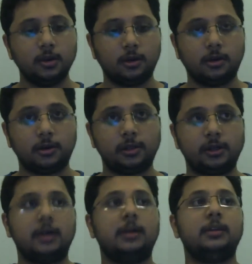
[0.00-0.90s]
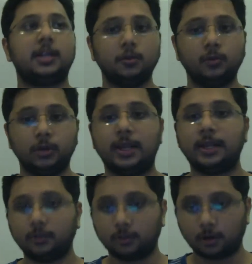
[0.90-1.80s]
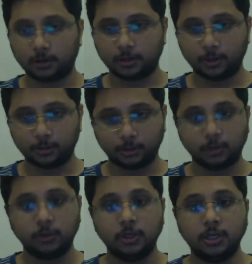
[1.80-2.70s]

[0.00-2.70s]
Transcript: or that you would like to contribute to.